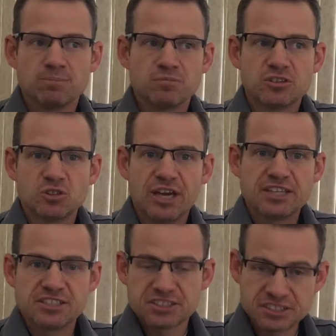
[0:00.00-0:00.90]
too
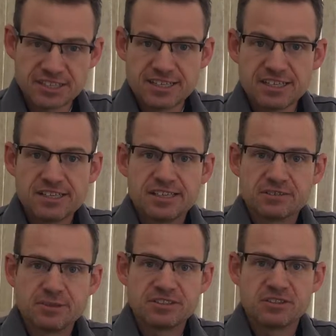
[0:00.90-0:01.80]
anxious,
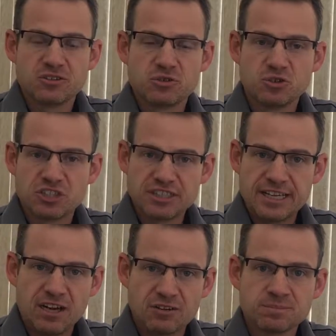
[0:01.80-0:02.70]
especially those who shut
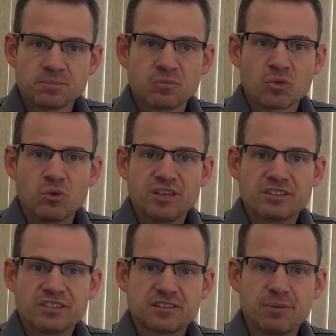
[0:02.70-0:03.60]
down when it
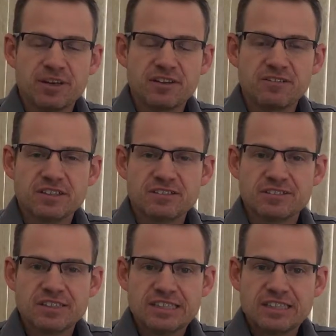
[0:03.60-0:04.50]
gets competitive,
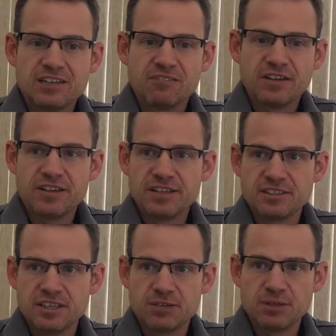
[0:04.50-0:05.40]
I find that you
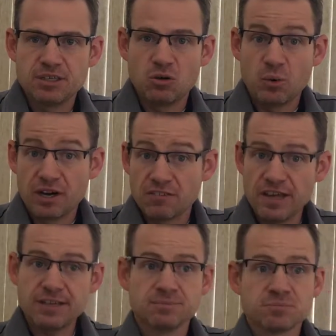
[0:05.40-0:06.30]
got to be aware of
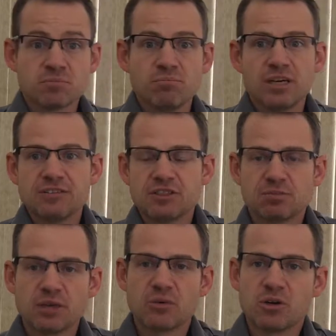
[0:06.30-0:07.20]
that. But if you're just
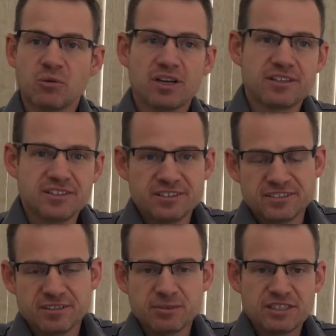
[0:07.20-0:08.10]
playing one-on-one, and then
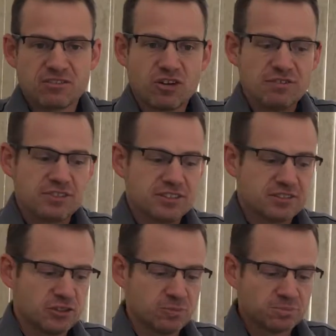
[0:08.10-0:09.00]
some kids thrive at this.
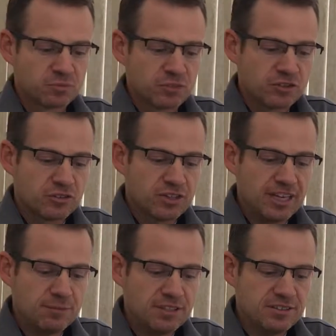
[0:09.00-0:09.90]
So the
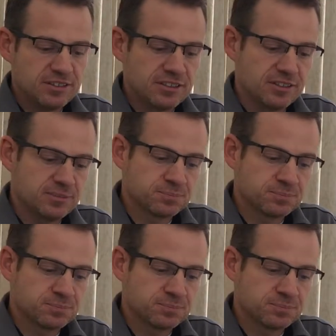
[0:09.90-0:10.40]
game is you deal.